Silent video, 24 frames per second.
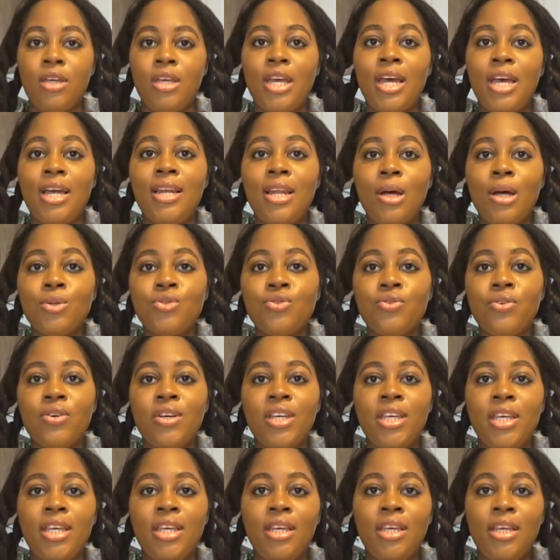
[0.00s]
It allows for
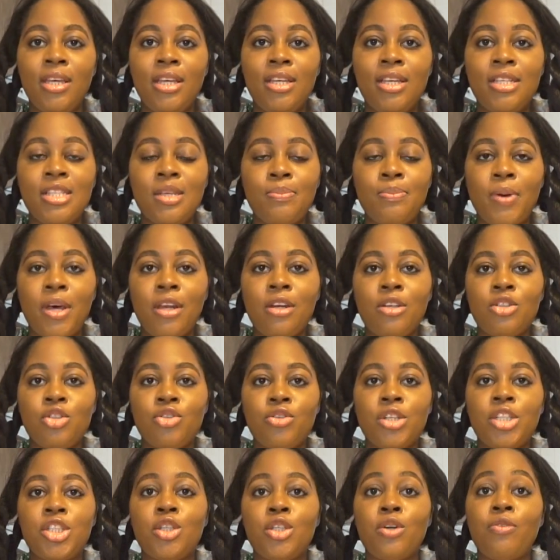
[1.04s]
easy
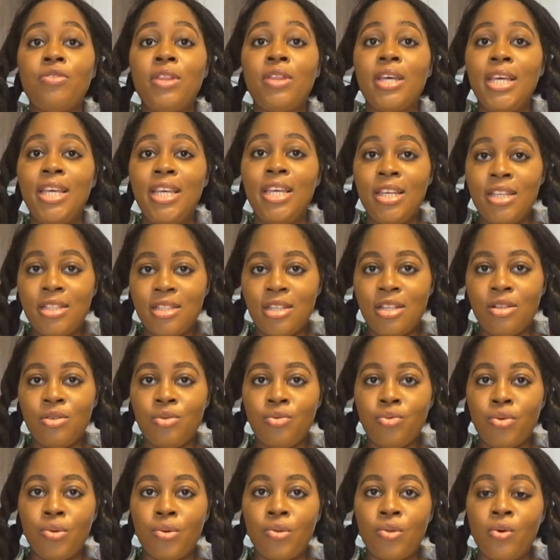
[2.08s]
penetration of the heated
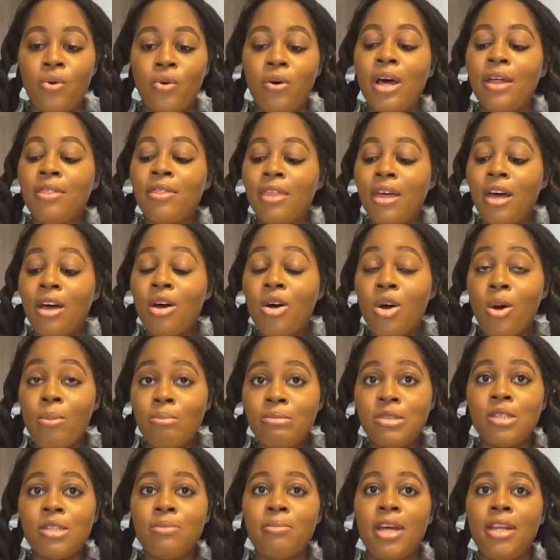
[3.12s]
growth oil, and that
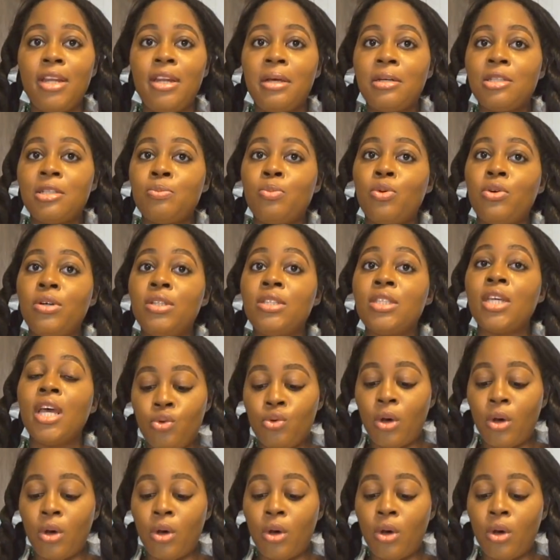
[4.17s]
comes to my next point.